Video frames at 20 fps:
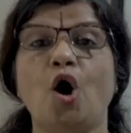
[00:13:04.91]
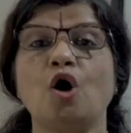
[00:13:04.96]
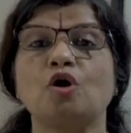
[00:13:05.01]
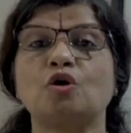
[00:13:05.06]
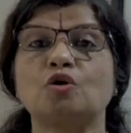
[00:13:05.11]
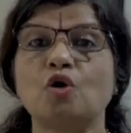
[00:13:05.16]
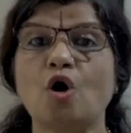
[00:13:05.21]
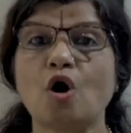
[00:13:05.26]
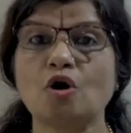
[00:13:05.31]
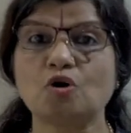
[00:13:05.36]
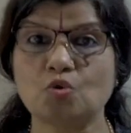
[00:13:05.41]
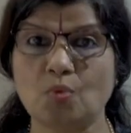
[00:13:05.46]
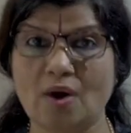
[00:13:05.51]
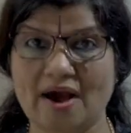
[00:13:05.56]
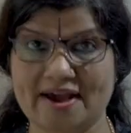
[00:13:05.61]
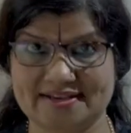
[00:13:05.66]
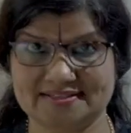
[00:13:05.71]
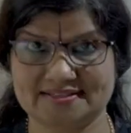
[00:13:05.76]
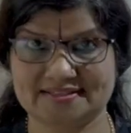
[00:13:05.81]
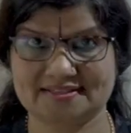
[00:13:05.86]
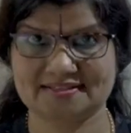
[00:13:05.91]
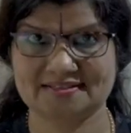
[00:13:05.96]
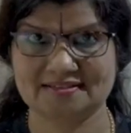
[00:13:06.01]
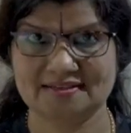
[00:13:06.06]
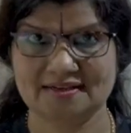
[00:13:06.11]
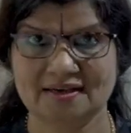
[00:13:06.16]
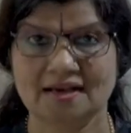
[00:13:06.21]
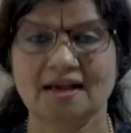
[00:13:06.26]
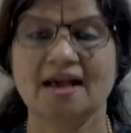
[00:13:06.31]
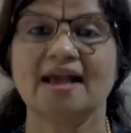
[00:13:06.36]
or clockwise.
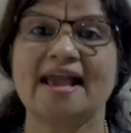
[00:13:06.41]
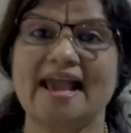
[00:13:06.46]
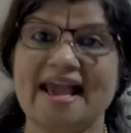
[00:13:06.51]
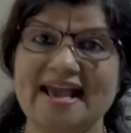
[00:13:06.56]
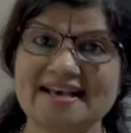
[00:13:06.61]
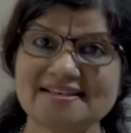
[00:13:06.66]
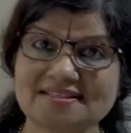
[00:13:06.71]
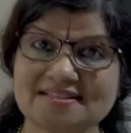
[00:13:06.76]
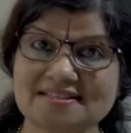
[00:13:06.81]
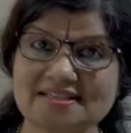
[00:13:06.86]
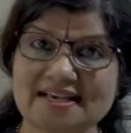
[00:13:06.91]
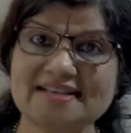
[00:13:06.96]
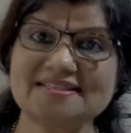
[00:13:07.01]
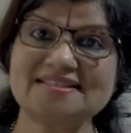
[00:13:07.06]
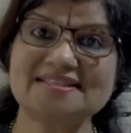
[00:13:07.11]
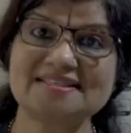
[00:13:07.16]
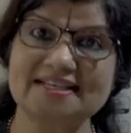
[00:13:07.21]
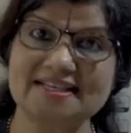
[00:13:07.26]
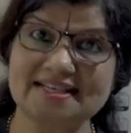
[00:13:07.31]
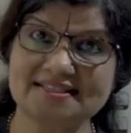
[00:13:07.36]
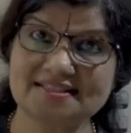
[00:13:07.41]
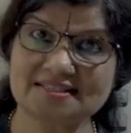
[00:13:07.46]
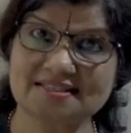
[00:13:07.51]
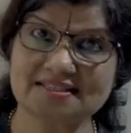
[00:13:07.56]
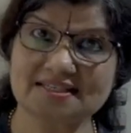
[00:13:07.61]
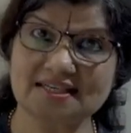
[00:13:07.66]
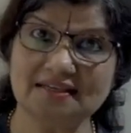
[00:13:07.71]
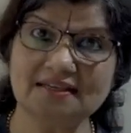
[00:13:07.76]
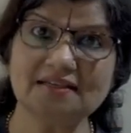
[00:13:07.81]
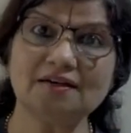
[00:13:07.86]
S is
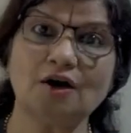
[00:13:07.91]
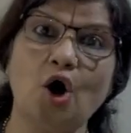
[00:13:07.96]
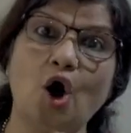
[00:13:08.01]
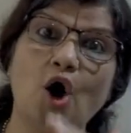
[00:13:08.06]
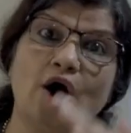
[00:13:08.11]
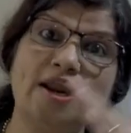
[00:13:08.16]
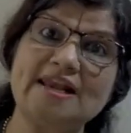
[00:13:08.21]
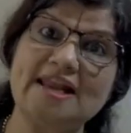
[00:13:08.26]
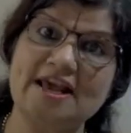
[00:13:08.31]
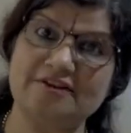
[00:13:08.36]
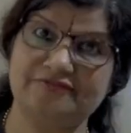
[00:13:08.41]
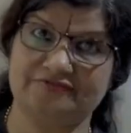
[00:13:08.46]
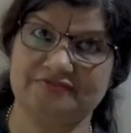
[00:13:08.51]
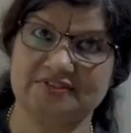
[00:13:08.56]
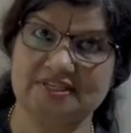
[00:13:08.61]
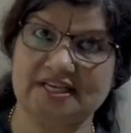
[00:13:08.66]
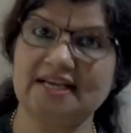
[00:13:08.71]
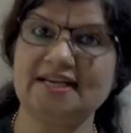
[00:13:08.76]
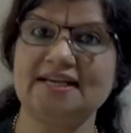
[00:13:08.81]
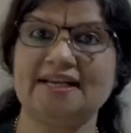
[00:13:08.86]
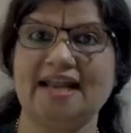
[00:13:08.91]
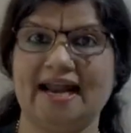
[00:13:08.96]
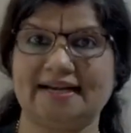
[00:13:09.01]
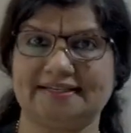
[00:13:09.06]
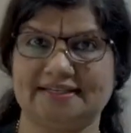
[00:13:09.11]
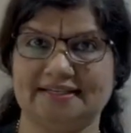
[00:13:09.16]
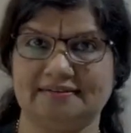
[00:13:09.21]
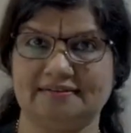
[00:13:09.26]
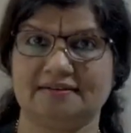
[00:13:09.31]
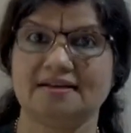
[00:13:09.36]
sinister or left in
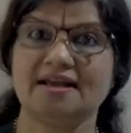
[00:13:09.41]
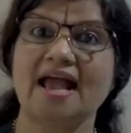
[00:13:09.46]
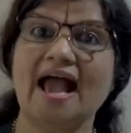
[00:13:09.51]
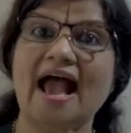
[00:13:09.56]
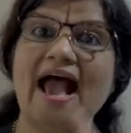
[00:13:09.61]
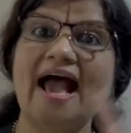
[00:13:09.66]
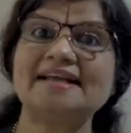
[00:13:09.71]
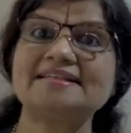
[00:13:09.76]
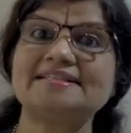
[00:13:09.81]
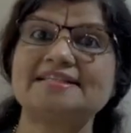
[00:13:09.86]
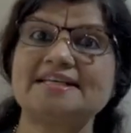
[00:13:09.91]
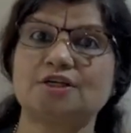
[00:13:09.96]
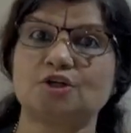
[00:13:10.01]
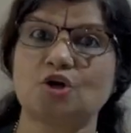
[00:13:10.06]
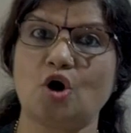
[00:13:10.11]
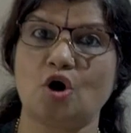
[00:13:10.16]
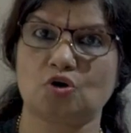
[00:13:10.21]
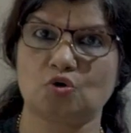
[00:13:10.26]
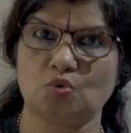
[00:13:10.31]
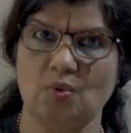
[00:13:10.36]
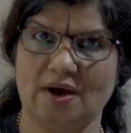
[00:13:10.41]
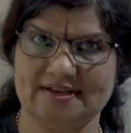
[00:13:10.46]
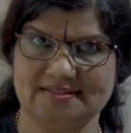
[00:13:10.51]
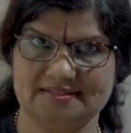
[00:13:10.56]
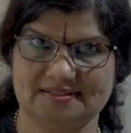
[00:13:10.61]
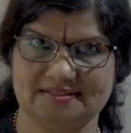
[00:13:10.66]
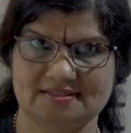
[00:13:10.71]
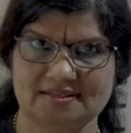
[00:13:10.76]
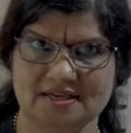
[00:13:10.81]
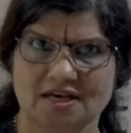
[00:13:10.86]
Latin,
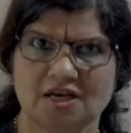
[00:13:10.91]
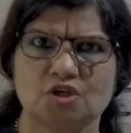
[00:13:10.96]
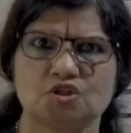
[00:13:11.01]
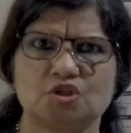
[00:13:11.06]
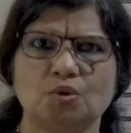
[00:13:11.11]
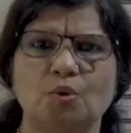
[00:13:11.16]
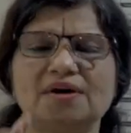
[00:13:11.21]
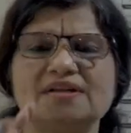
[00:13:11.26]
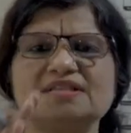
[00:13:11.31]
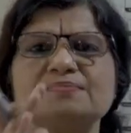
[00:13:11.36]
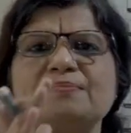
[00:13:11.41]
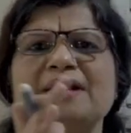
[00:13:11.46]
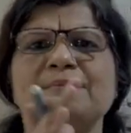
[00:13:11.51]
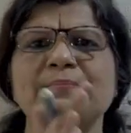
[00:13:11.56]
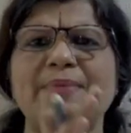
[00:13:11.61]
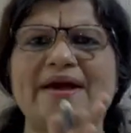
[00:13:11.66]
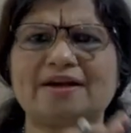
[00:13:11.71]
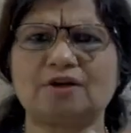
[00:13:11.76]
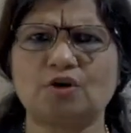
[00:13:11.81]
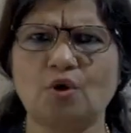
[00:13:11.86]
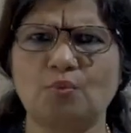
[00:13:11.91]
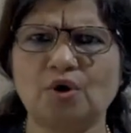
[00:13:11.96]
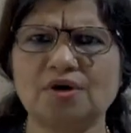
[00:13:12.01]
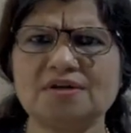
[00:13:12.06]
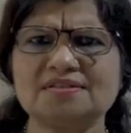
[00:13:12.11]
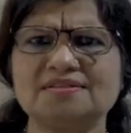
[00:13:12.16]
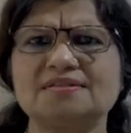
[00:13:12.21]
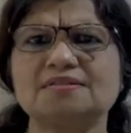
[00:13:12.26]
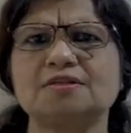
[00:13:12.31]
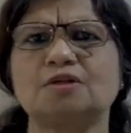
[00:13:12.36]
anti-clockwise. So what is meant by what
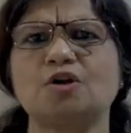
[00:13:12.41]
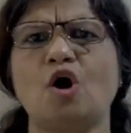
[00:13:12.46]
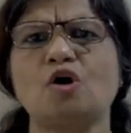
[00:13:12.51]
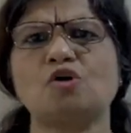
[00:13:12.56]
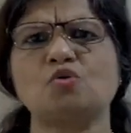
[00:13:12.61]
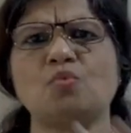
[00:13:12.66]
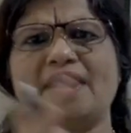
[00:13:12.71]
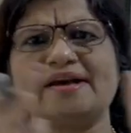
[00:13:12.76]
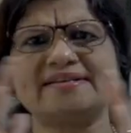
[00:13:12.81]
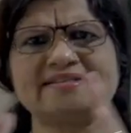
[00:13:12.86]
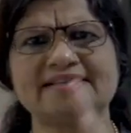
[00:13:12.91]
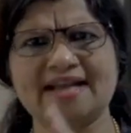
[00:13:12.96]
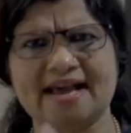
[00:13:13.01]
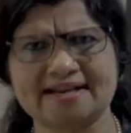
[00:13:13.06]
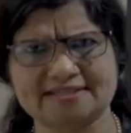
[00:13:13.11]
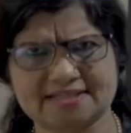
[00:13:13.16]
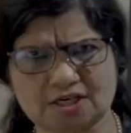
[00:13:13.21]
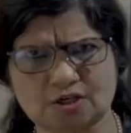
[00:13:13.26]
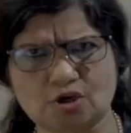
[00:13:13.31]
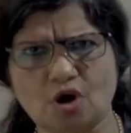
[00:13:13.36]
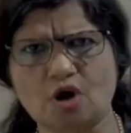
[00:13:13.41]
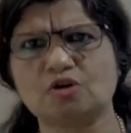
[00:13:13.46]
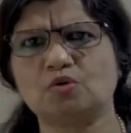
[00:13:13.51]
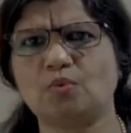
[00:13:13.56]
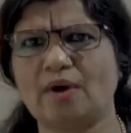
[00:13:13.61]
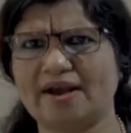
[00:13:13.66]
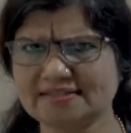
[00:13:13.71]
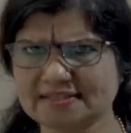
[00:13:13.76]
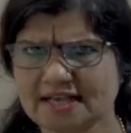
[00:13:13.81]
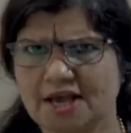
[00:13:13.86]
is this clockwise and
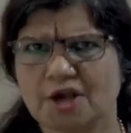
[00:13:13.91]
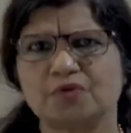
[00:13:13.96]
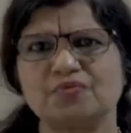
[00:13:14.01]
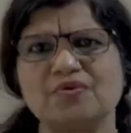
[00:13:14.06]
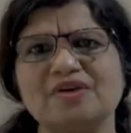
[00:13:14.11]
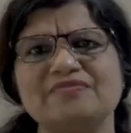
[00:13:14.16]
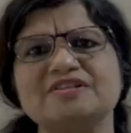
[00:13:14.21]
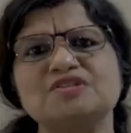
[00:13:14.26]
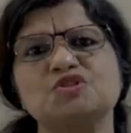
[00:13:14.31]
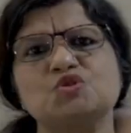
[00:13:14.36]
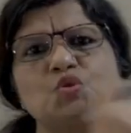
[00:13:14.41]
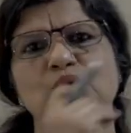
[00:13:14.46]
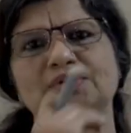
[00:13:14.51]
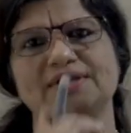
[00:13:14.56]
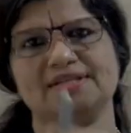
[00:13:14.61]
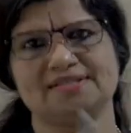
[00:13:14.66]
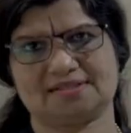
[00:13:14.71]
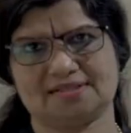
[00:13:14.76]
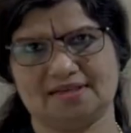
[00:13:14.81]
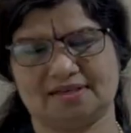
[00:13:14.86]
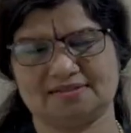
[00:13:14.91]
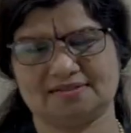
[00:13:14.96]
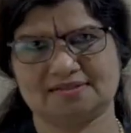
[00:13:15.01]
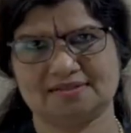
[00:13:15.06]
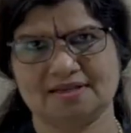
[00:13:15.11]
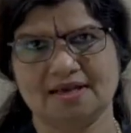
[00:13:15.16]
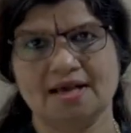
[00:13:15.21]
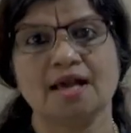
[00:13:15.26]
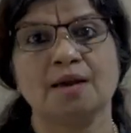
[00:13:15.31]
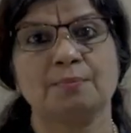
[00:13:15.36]
anti-clockwise? We will soon discuss.
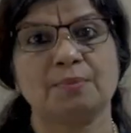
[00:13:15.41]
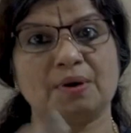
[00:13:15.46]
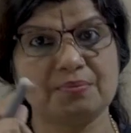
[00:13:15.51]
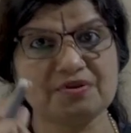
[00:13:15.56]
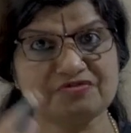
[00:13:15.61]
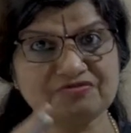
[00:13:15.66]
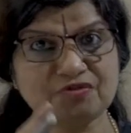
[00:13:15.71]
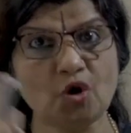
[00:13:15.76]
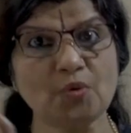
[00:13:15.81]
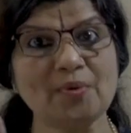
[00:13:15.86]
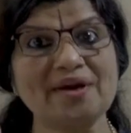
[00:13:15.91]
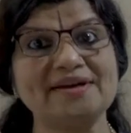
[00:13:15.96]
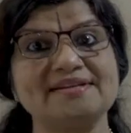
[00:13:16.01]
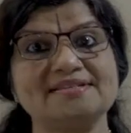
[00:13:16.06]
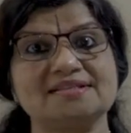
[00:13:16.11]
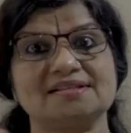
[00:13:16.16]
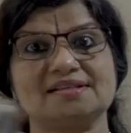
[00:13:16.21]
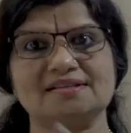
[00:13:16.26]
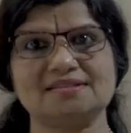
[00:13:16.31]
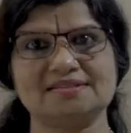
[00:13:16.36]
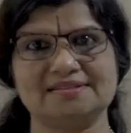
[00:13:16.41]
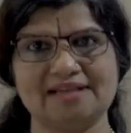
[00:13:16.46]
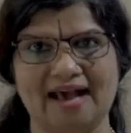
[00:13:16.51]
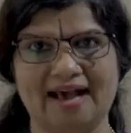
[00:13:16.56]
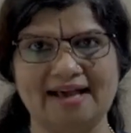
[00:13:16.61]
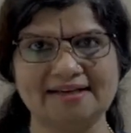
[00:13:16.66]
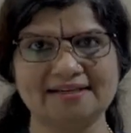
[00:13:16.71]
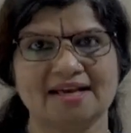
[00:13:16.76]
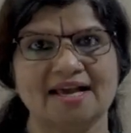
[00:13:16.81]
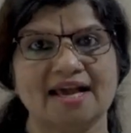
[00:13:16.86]
But before we discuss
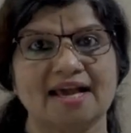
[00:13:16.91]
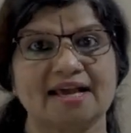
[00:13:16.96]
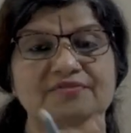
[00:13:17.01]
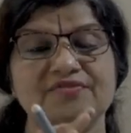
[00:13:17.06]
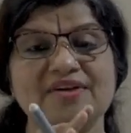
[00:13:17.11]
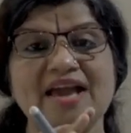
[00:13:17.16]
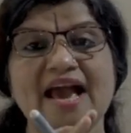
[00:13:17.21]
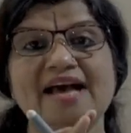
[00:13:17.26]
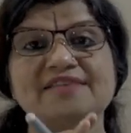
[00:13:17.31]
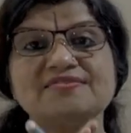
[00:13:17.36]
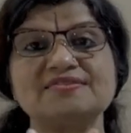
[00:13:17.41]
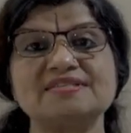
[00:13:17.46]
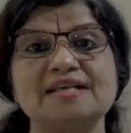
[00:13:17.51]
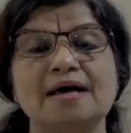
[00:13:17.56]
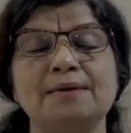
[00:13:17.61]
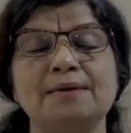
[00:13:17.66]
that, we have